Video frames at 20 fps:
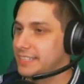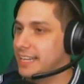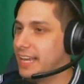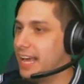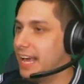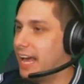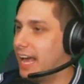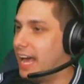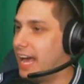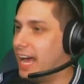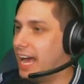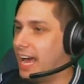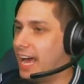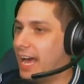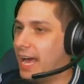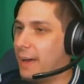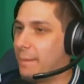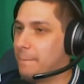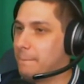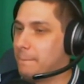
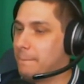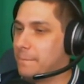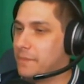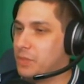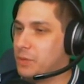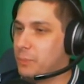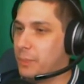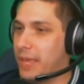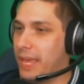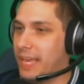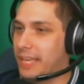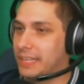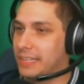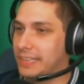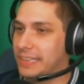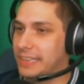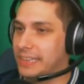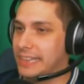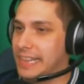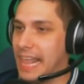Um, you pick
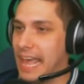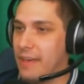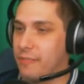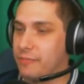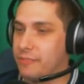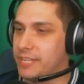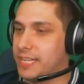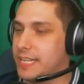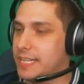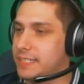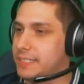left.